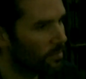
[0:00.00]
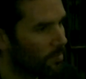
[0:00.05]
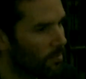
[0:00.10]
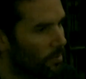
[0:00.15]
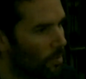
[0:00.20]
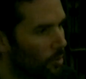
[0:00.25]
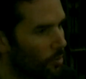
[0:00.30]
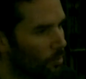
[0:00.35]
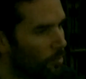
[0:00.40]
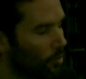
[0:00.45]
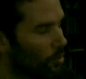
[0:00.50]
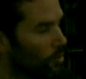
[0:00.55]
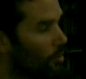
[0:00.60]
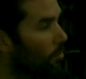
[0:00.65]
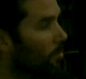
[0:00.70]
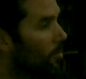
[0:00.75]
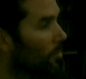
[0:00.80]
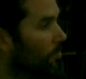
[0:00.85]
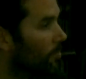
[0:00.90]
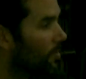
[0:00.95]
more
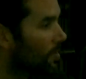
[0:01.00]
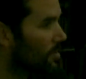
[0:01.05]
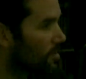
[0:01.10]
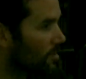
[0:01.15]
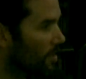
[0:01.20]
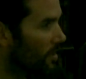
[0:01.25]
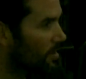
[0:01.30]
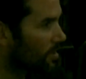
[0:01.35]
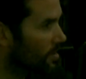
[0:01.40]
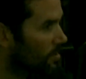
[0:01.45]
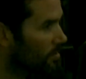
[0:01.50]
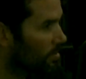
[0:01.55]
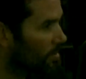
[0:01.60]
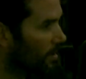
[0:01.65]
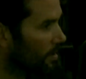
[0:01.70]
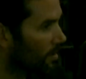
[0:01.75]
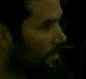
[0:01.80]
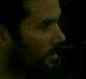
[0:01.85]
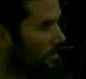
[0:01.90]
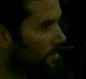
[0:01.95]
normal design
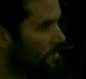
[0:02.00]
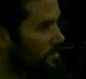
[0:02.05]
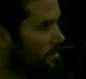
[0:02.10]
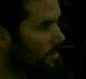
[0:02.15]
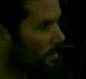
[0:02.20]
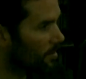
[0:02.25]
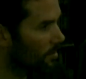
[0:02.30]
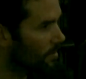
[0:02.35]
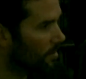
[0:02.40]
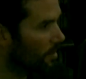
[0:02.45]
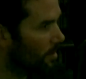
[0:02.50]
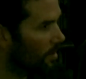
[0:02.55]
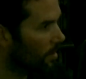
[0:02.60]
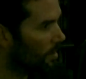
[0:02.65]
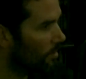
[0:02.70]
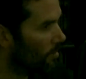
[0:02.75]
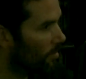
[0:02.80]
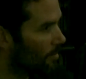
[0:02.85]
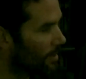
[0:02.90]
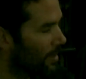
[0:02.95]
discipline that
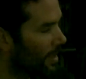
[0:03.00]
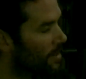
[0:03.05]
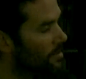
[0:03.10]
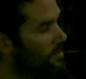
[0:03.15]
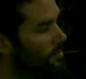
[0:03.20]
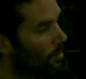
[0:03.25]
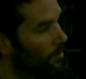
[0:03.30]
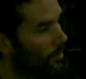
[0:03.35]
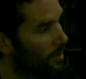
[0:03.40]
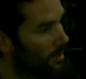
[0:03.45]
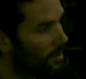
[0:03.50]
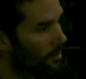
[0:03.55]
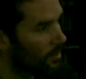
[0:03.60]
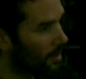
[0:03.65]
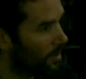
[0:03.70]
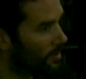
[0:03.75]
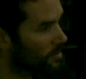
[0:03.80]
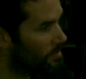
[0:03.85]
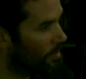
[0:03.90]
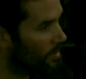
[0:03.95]
relates to what we're doing,
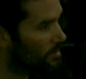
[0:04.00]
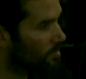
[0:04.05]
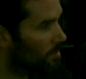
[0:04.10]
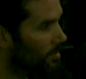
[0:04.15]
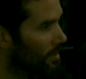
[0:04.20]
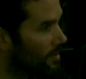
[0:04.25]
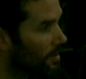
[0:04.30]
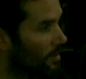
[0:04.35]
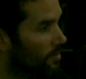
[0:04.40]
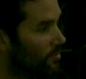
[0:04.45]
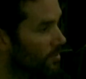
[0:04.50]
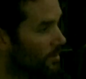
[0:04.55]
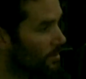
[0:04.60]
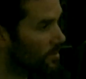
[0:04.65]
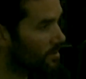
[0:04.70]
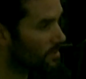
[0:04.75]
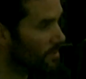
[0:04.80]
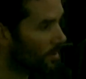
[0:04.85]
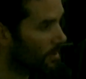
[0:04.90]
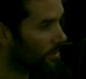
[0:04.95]
I suppose, would be industrial
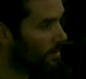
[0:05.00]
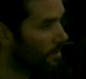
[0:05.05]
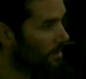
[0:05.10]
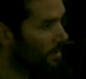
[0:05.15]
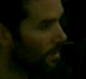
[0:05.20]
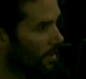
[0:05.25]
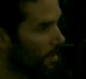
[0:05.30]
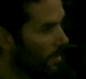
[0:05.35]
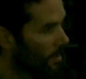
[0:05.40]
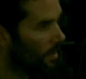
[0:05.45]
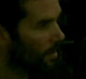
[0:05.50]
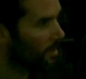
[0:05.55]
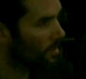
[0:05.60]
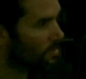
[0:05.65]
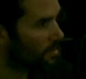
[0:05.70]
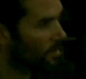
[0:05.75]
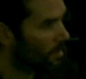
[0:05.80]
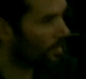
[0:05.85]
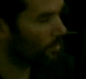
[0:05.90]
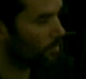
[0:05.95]
design.
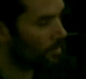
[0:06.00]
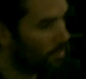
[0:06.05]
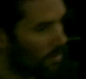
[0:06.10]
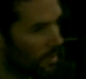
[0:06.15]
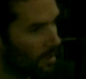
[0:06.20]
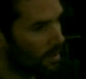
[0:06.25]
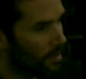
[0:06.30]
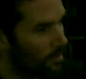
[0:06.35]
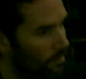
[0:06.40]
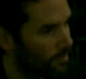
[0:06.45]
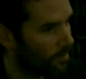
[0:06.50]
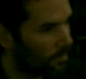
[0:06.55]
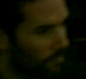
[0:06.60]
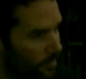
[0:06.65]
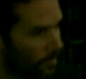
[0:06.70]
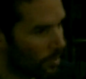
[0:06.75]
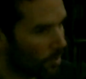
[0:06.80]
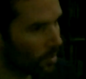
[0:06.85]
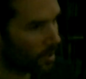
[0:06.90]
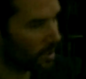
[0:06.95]
So that would be
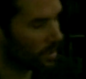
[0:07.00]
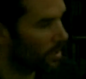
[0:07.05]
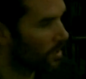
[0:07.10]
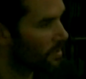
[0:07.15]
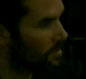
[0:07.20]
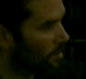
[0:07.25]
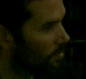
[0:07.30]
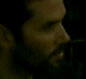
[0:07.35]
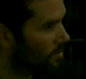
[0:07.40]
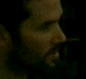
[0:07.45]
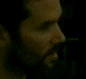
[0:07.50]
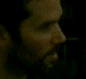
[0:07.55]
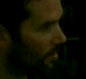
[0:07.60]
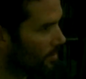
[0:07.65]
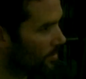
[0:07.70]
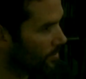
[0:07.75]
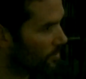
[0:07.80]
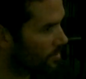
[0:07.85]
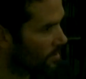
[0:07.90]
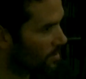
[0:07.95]
organising
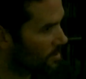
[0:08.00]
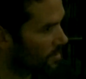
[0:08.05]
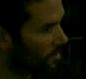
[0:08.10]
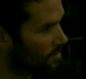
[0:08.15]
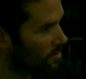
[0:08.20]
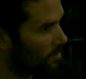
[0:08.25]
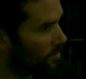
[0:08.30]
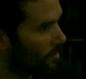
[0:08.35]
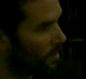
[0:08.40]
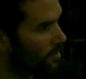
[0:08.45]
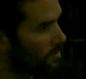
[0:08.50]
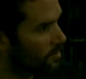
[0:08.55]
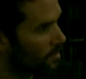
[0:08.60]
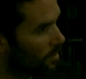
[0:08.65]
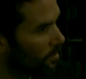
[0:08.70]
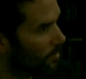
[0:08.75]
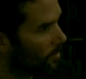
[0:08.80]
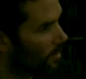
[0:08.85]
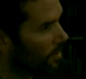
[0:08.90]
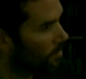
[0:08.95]
materials in such a way to
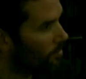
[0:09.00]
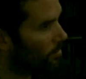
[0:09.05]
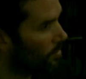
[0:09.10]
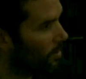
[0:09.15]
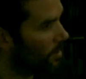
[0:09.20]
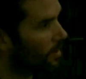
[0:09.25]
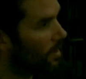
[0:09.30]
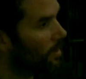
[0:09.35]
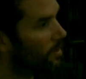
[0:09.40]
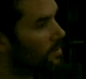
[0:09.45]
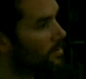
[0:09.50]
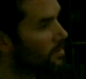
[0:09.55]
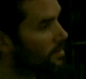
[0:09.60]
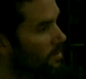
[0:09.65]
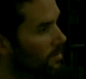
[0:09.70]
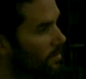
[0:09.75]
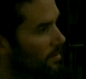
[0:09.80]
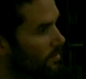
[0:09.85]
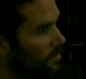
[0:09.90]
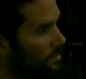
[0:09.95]
create
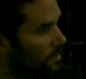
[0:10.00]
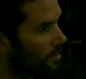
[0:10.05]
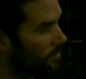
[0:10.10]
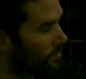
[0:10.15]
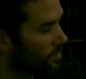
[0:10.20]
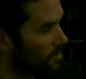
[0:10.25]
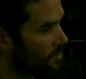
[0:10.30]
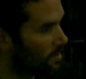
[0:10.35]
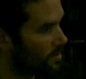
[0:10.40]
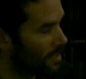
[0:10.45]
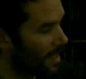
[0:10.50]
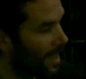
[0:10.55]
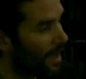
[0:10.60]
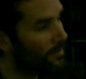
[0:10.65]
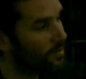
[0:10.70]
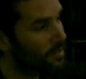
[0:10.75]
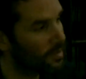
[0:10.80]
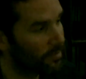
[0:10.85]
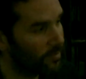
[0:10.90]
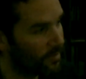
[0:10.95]
products, services that
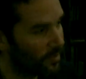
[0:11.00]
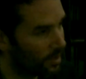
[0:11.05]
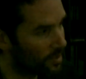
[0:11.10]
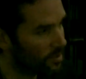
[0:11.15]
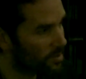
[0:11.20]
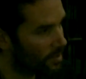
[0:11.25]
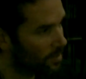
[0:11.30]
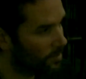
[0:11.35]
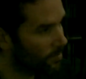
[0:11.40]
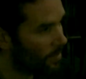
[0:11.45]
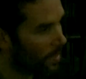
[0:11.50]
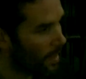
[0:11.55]
have some function.